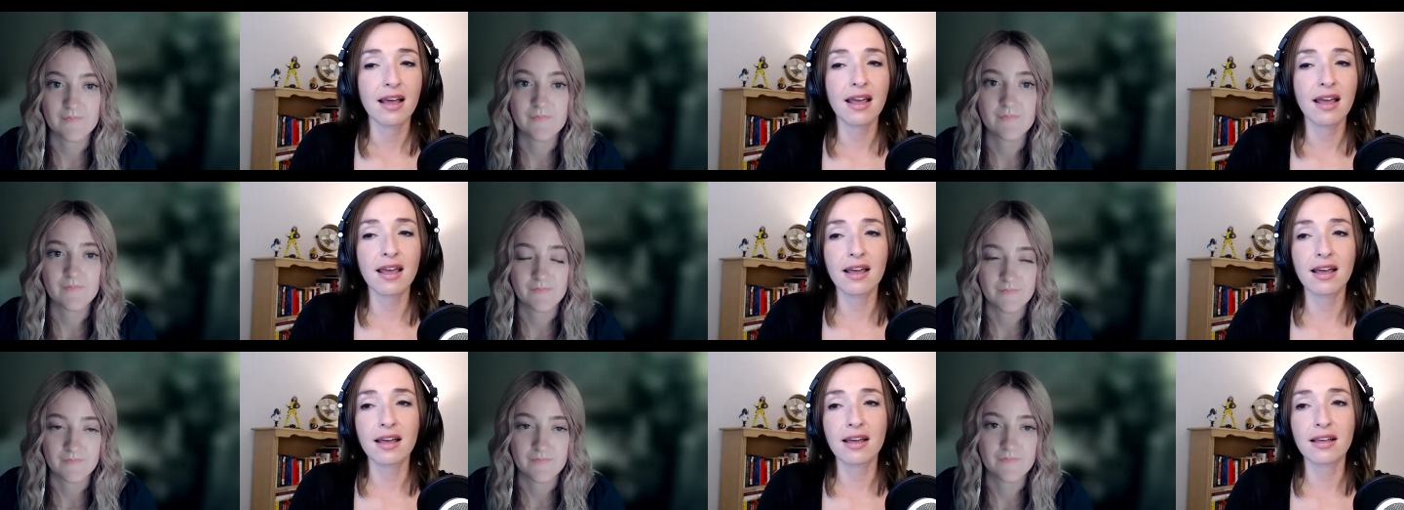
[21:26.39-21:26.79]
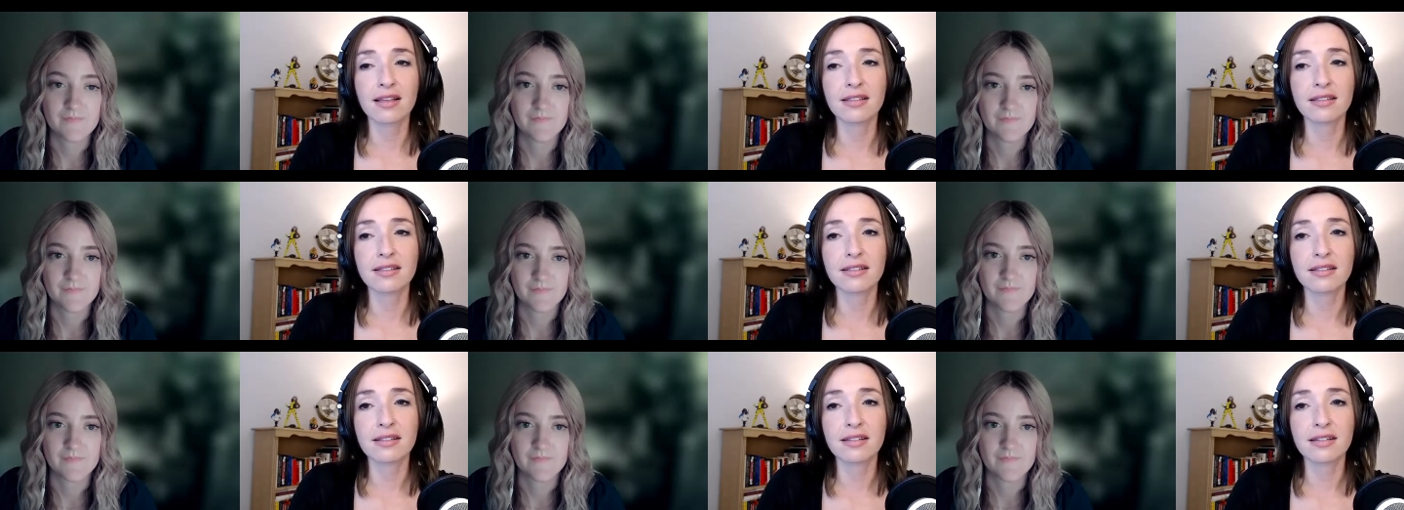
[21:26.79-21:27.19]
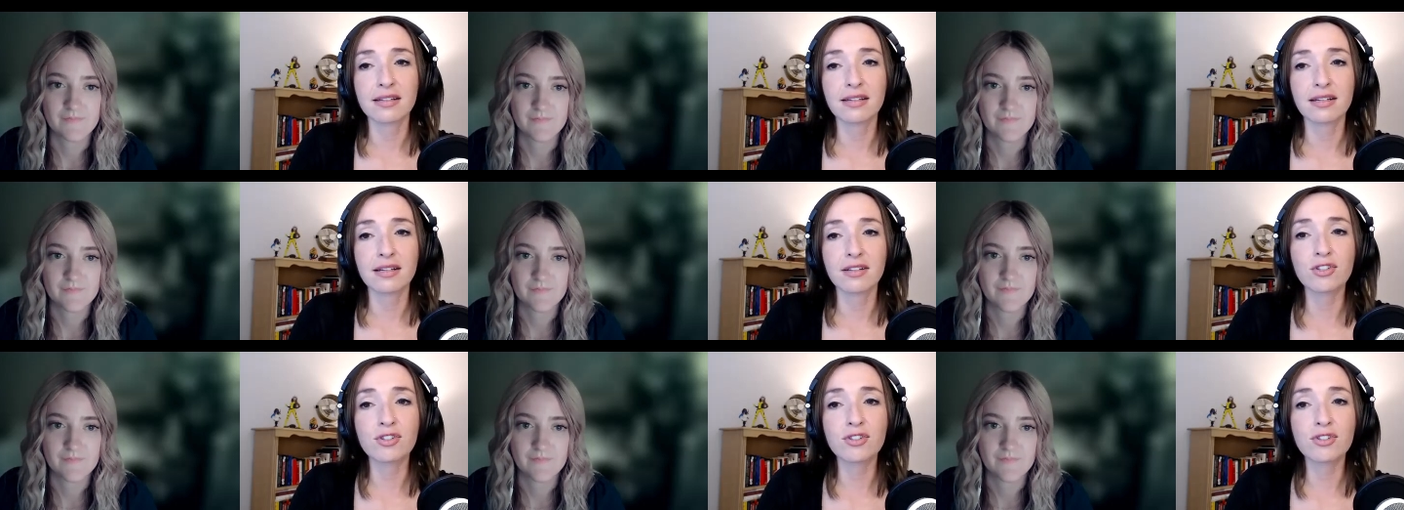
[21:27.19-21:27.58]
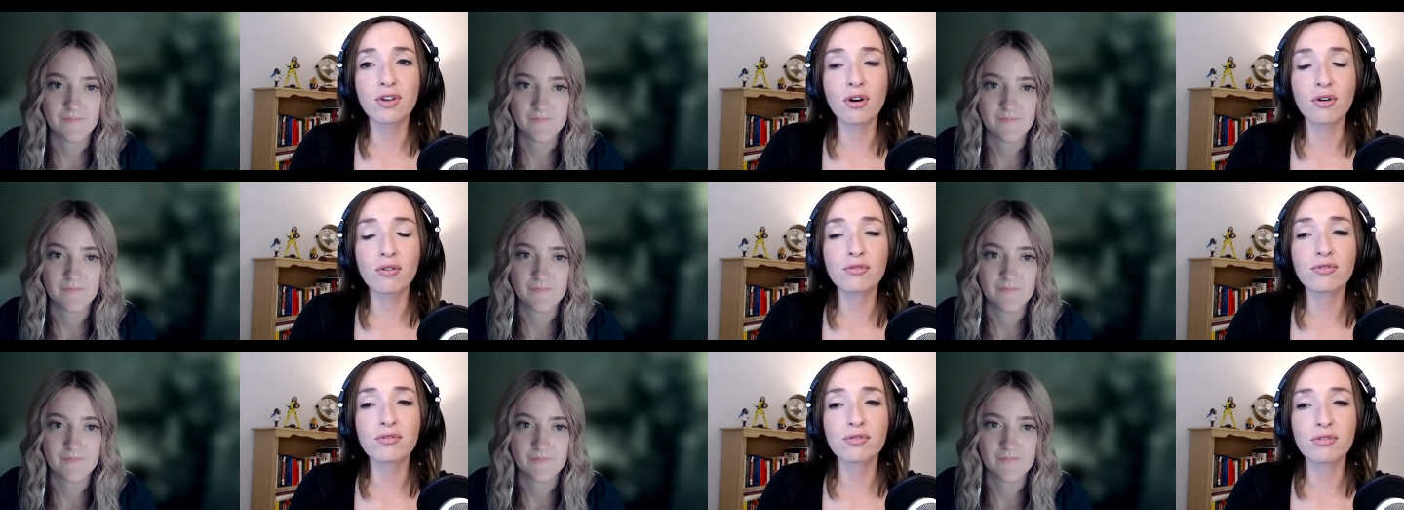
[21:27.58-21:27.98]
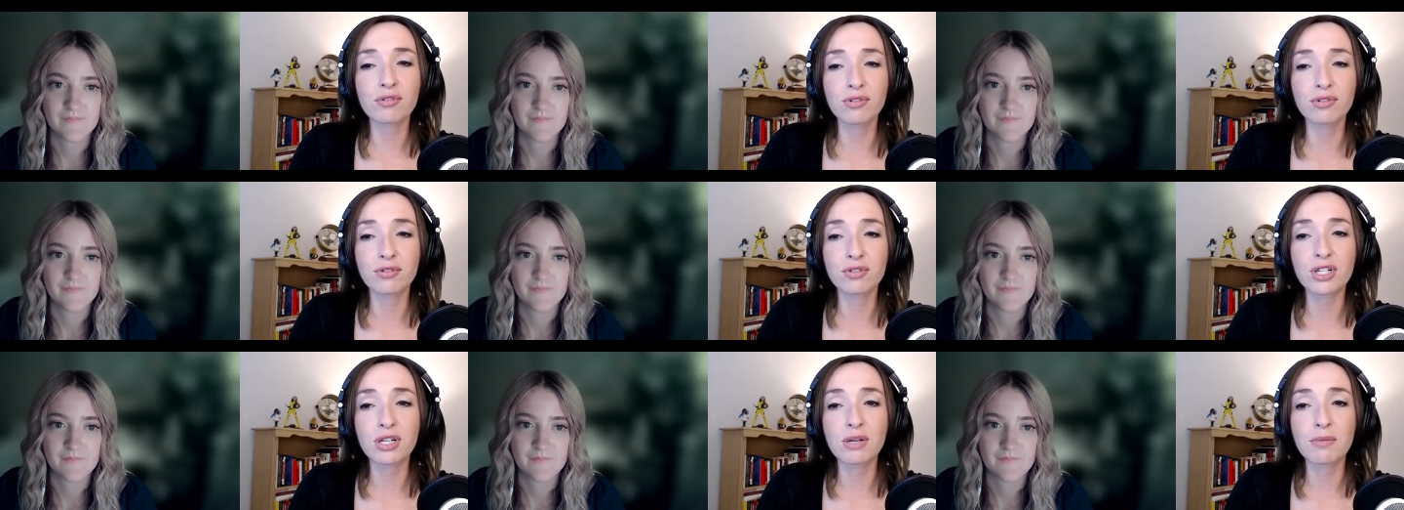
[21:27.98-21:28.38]
Speaker 1: And it's so
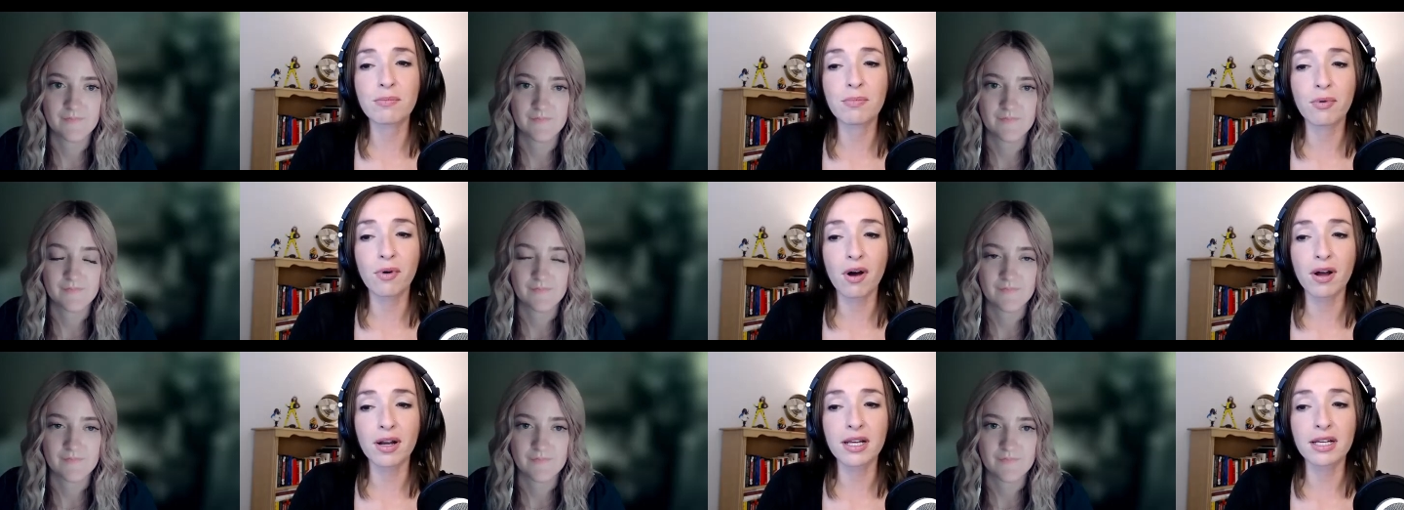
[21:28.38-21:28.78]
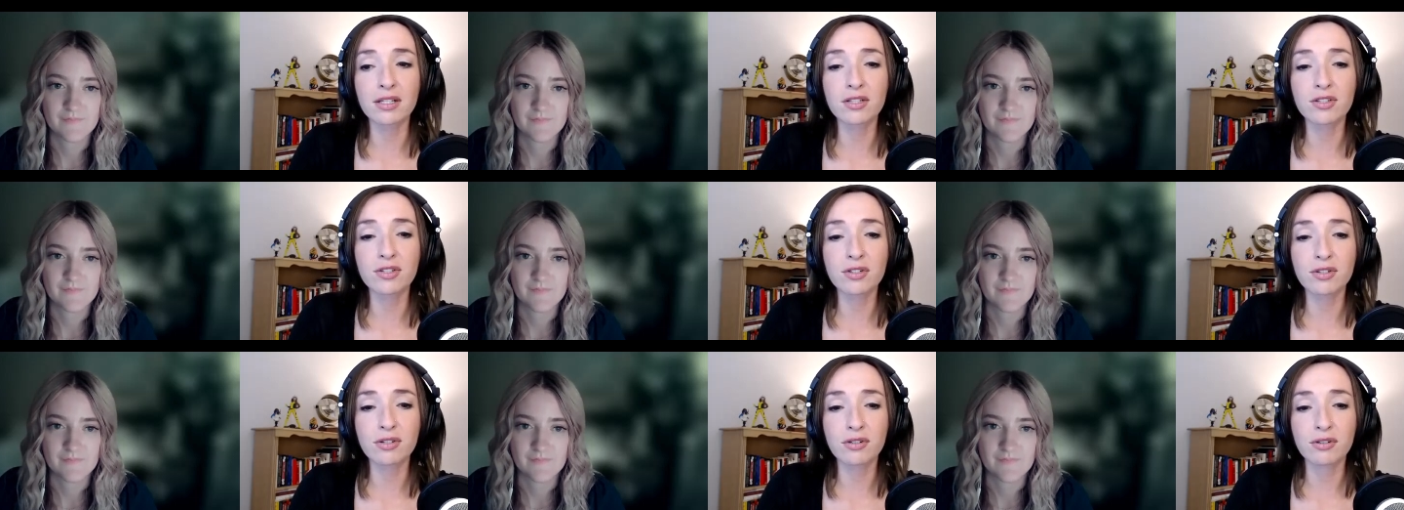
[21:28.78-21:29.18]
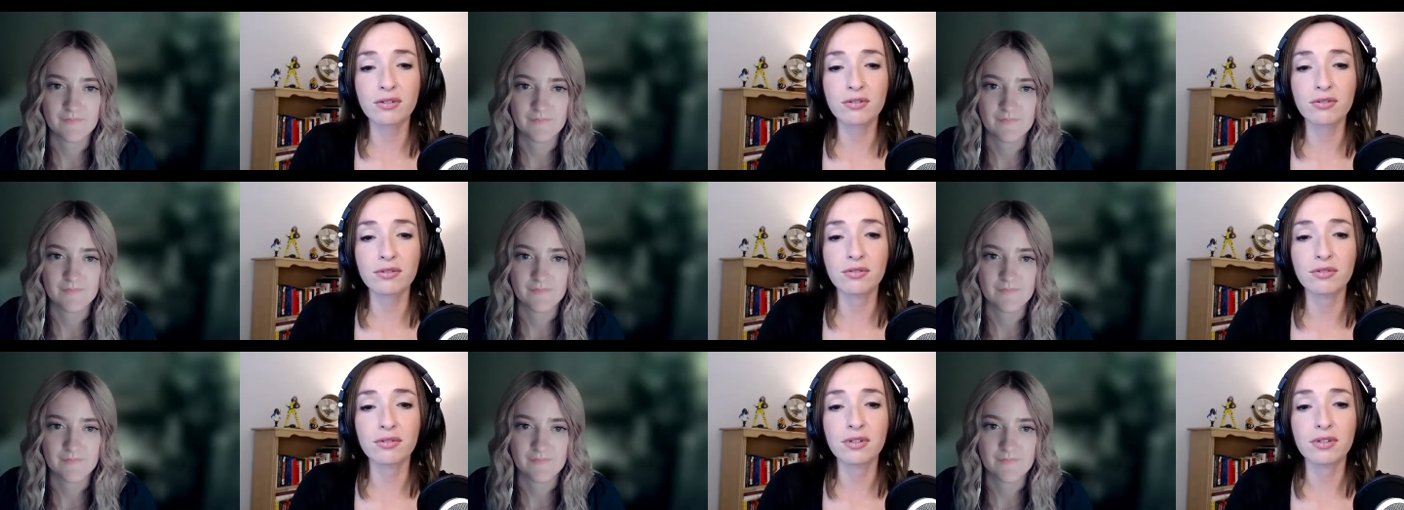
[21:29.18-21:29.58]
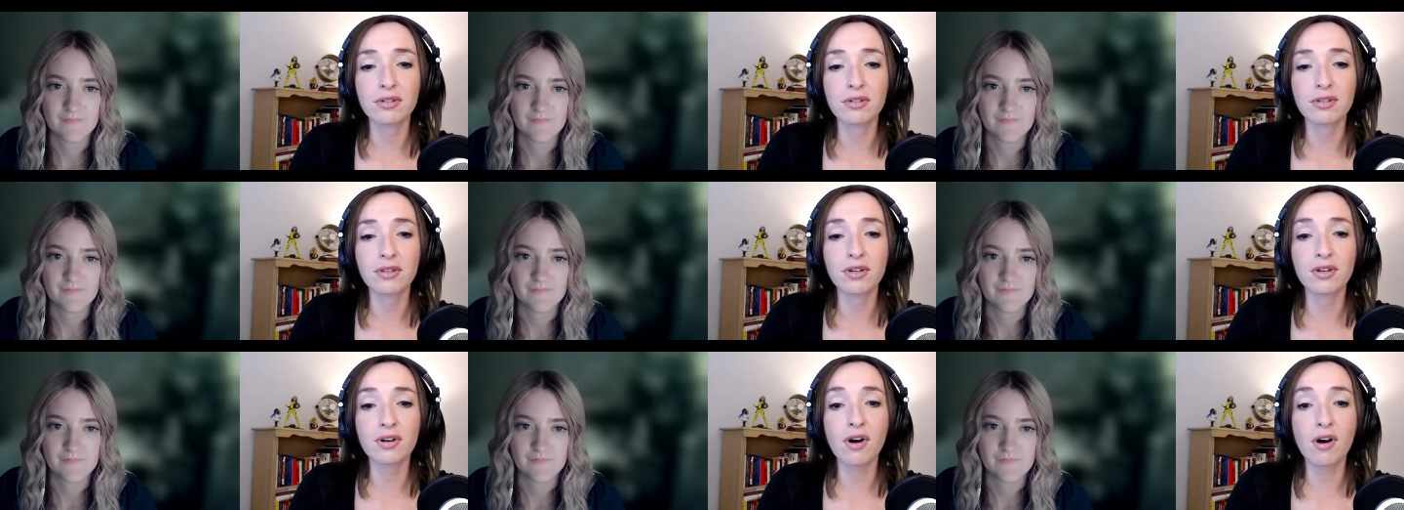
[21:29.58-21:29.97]
true. She brought it to the